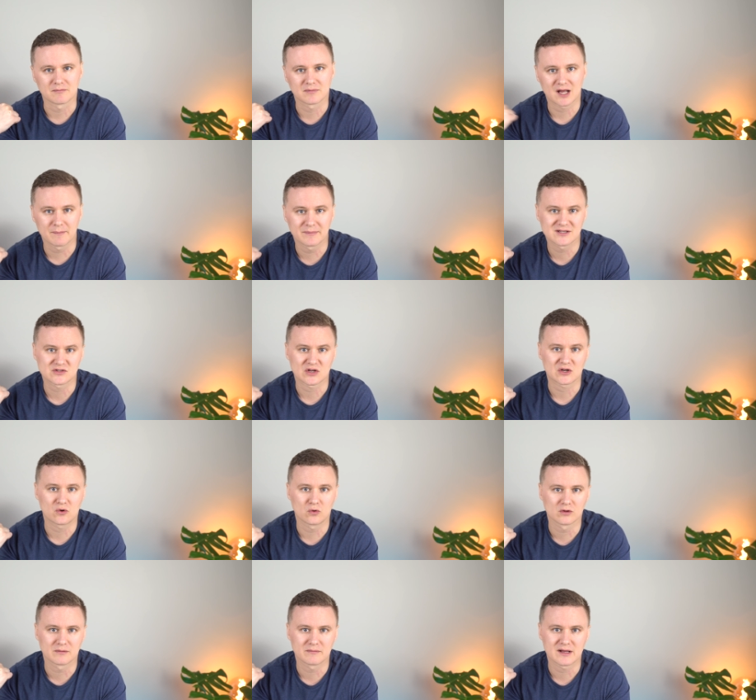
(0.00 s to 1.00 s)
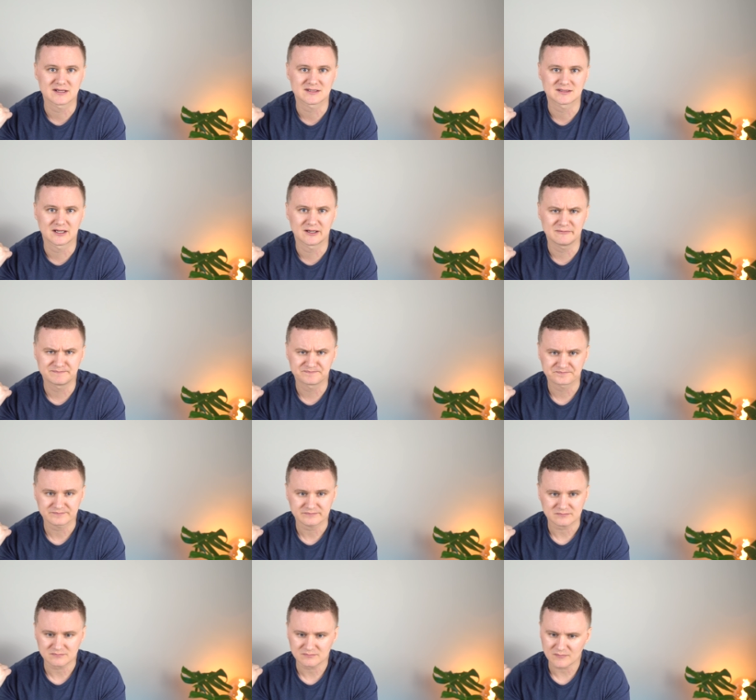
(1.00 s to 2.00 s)
companies like Coolermaster,
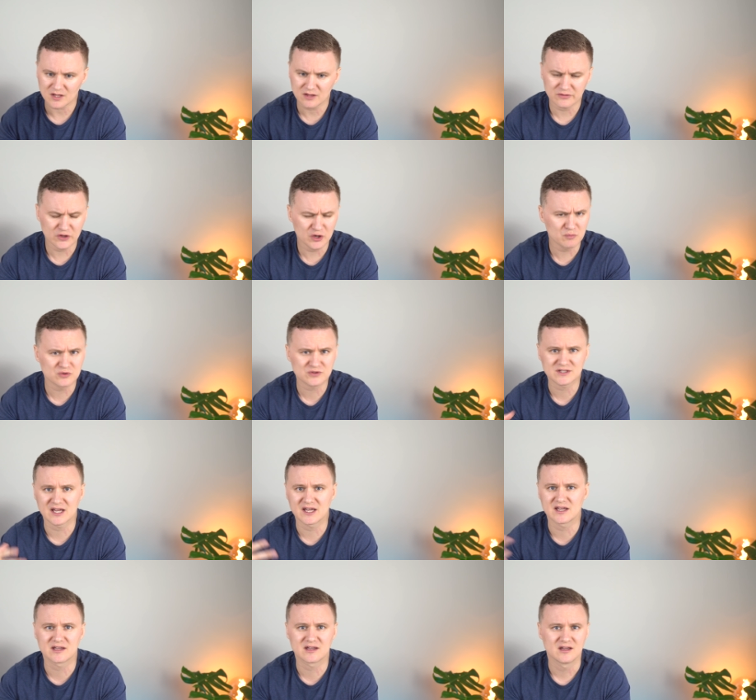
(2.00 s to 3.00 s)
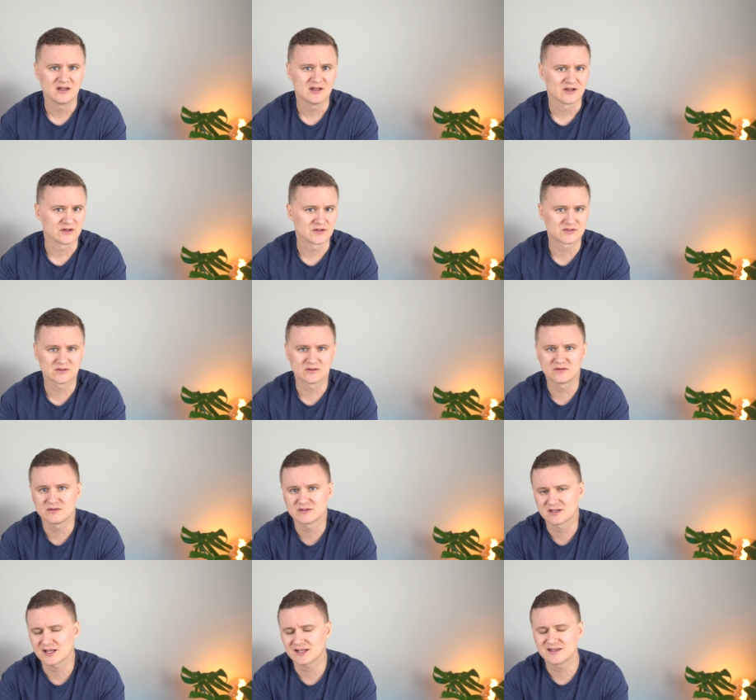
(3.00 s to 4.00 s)
Thermaltake,
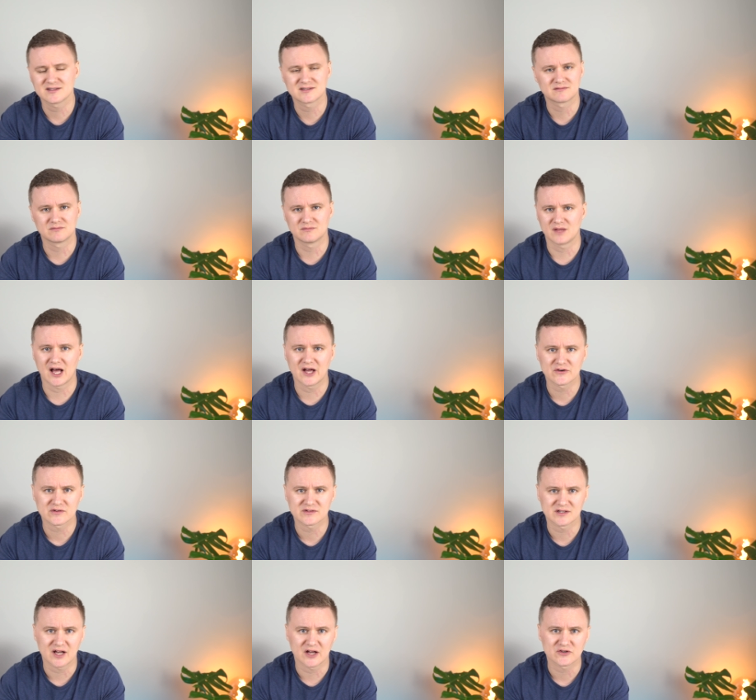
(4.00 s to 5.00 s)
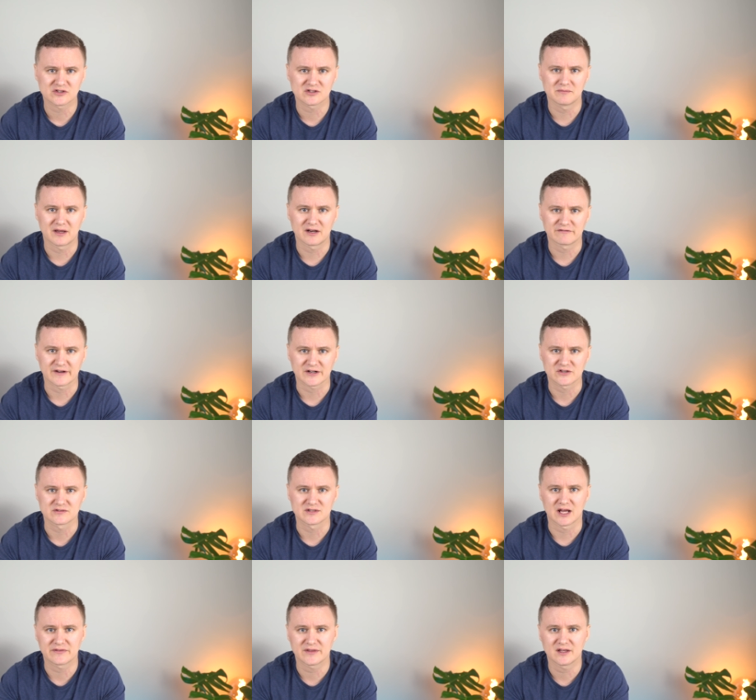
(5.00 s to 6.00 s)
Asus, like there's hundreds and hundreds of
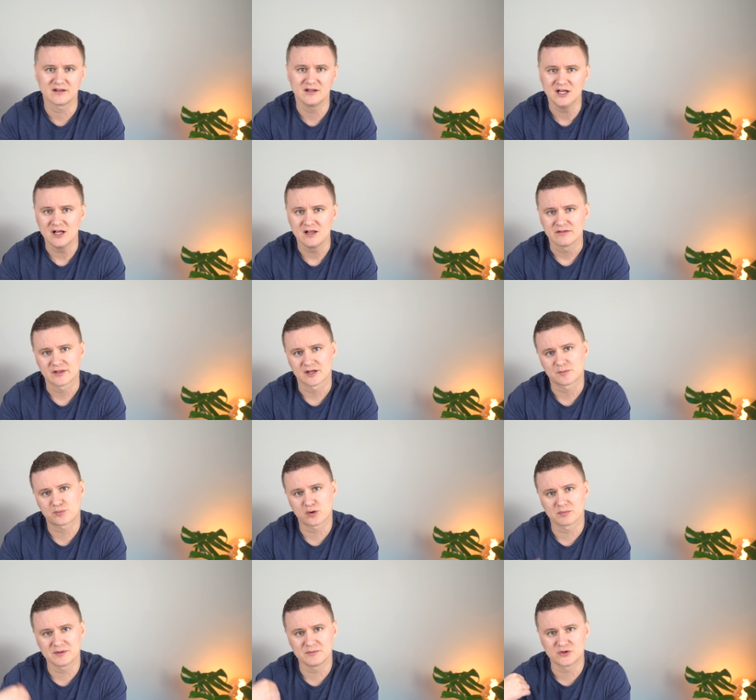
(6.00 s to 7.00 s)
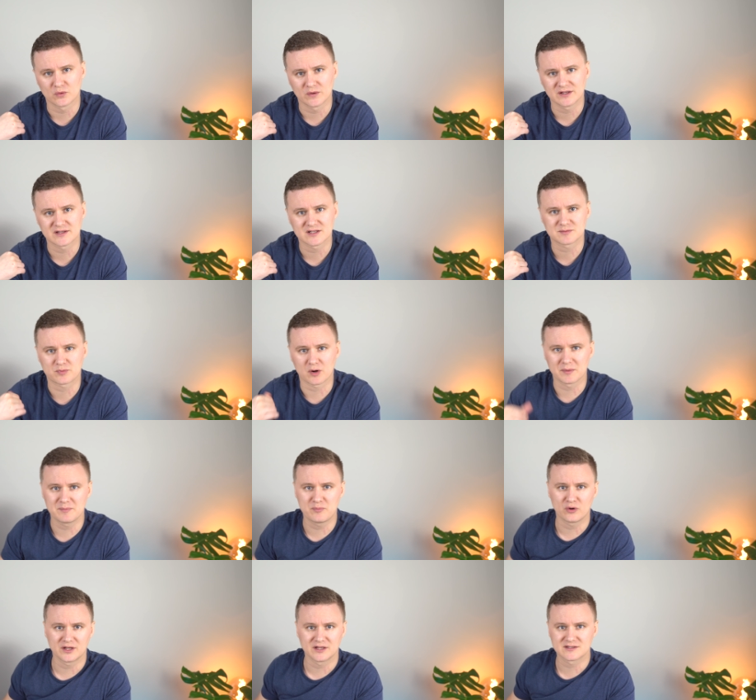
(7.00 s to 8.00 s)
manufacturers out there that are probably doing this, probably
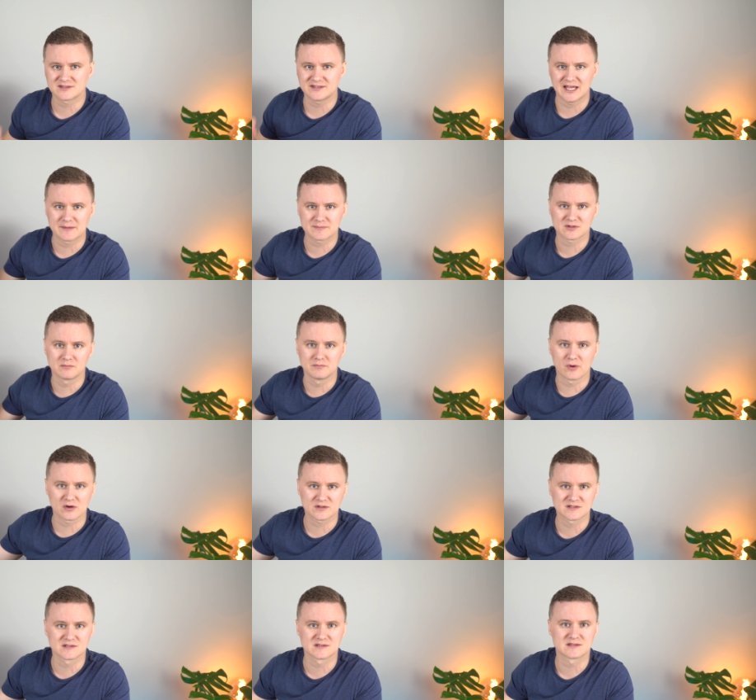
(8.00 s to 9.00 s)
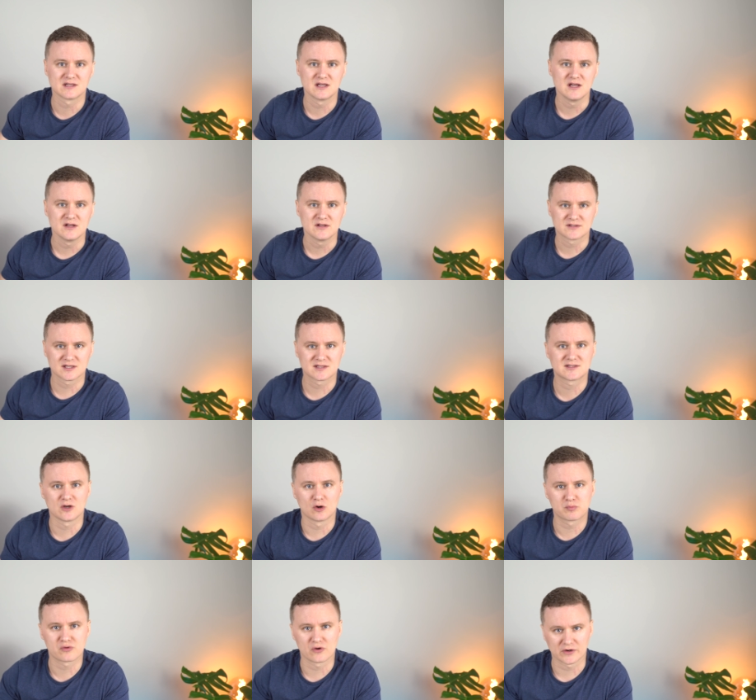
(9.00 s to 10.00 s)
putting stamps on boxes to
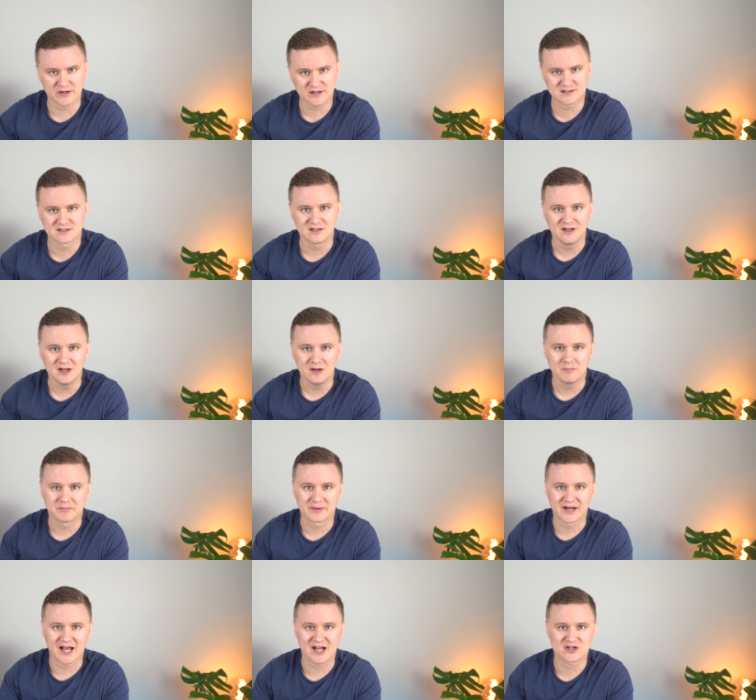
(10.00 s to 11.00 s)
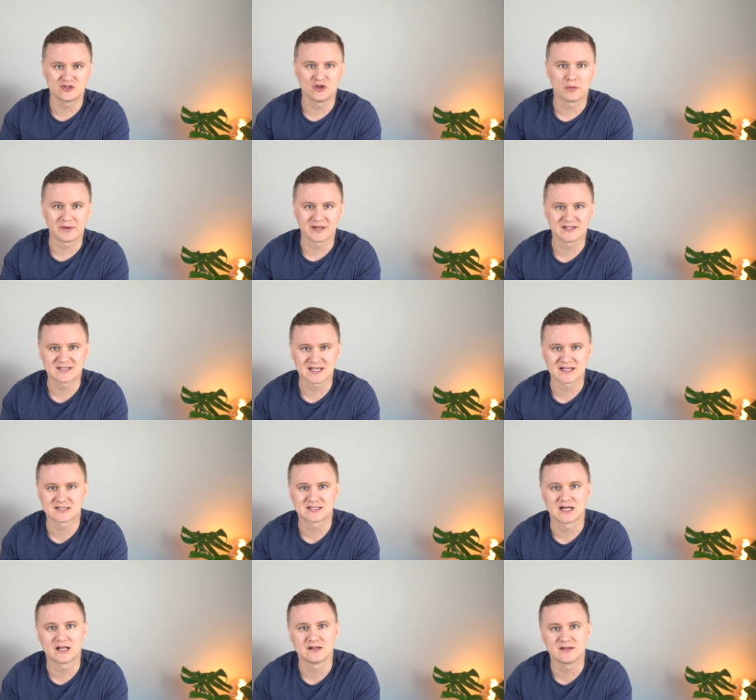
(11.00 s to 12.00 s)
sell product, but are actually not being
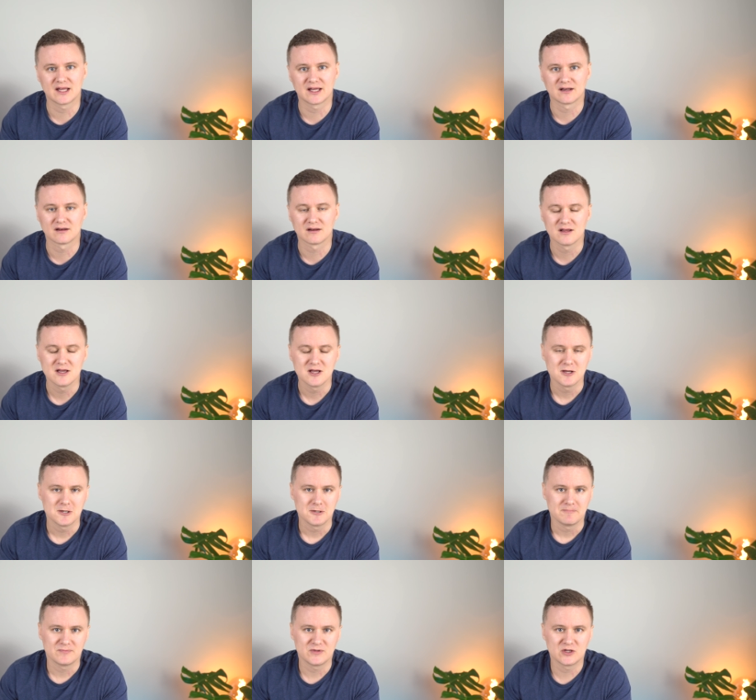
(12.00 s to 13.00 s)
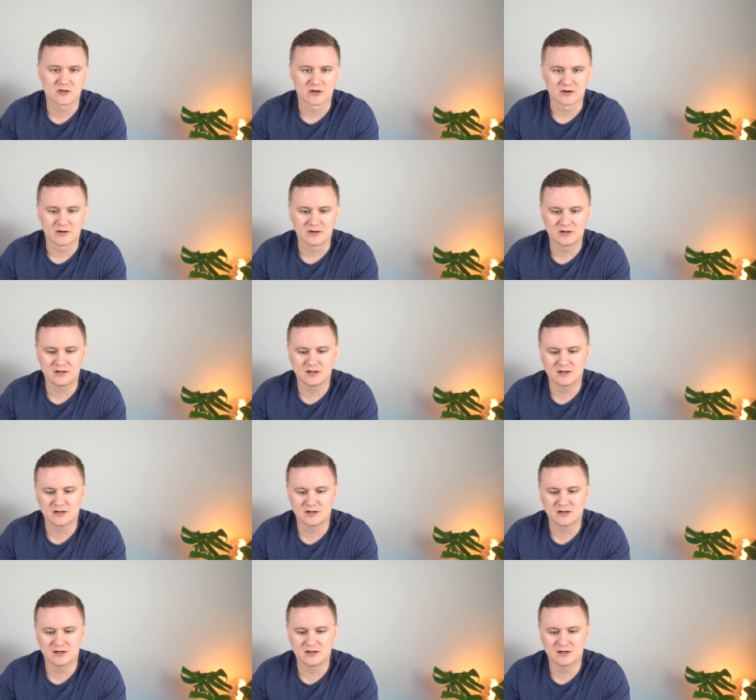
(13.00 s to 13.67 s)
tested. And then, you know,